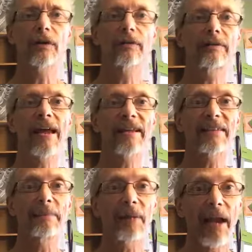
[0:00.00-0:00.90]
can
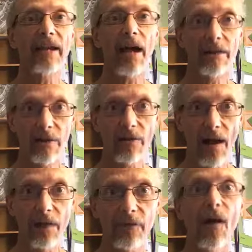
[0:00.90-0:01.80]
take the pain out of your
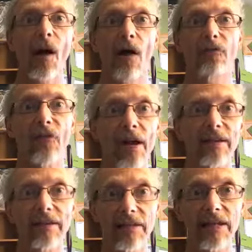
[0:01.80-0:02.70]
life of
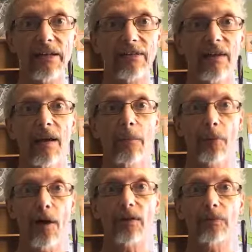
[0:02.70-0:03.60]
finding leads,
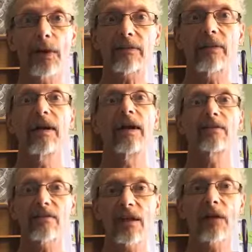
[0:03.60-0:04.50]
prospects, and
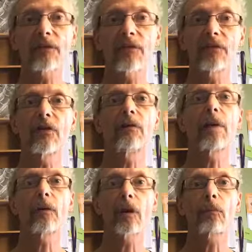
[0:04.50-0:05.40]
sales for your
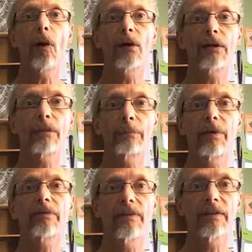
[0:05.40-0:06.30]
network marketing
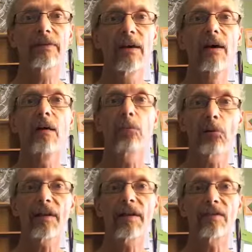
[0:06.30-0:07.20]
business,
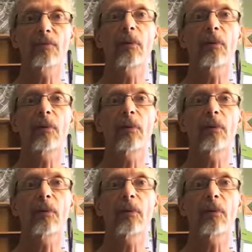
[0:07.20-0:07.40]
please,